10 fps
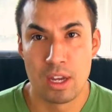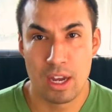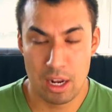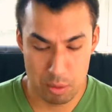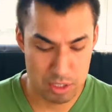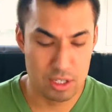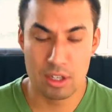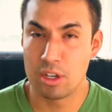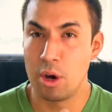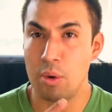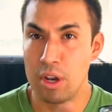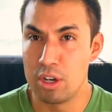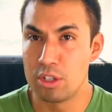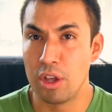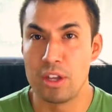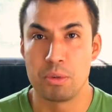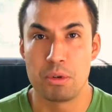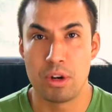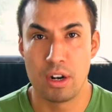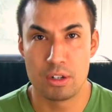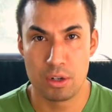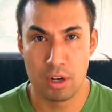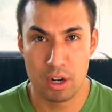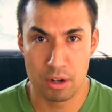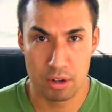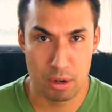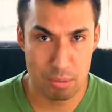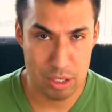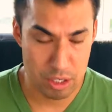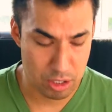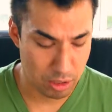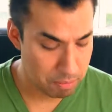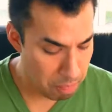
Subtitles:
and it would still go initialize and would try to turn on your messaging.